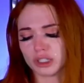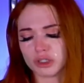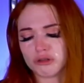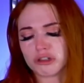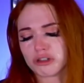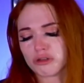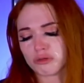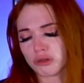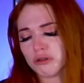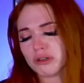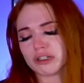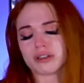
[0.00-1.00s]
You just
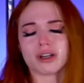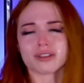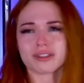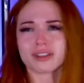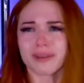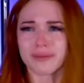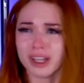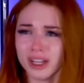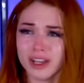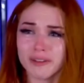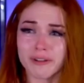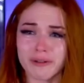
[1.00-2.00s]
ruined us. Like,
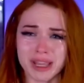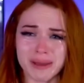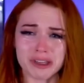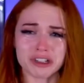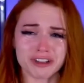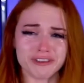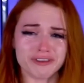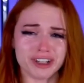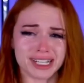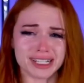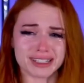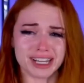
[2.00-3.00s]
well, maybe you shouldn't
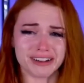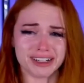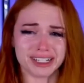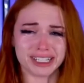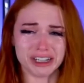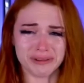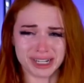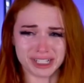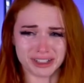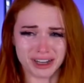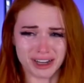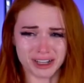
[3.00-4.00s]
say you're gonna kill my
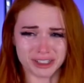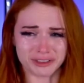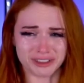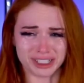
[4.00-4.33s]
dogs, you